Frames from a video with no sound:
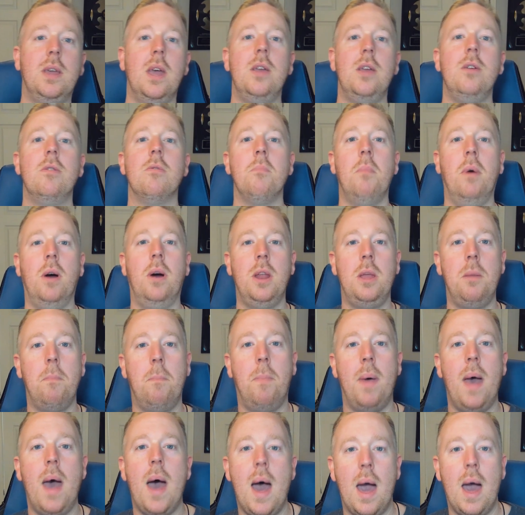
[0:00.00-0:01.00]
to get your money
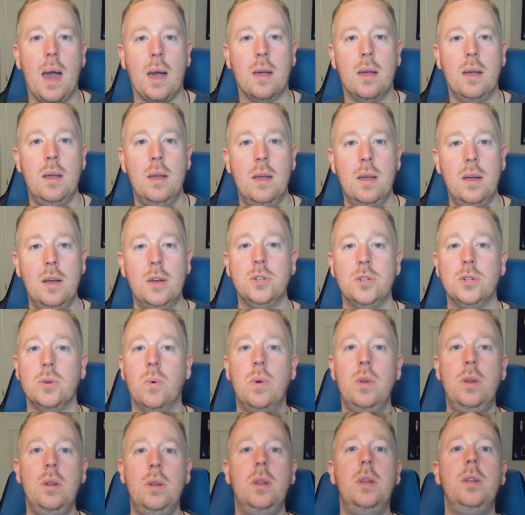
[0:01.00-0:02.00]
back. So
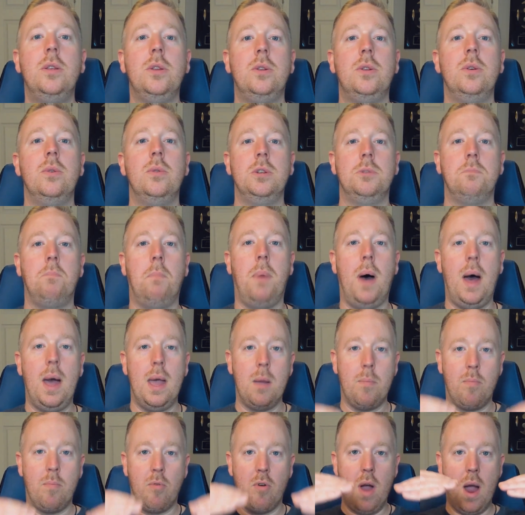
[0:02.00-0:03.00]
what you need to do is
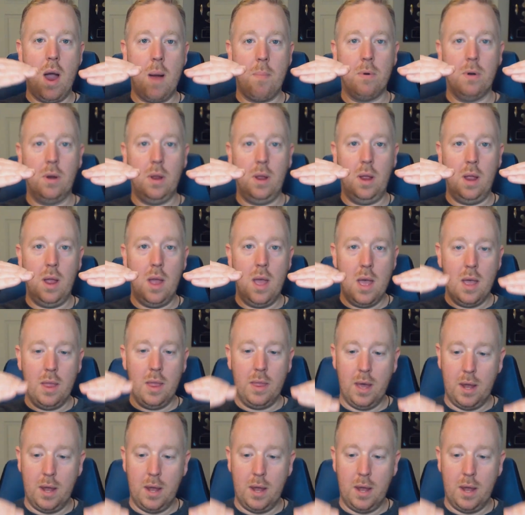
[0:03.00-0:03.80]
buy a property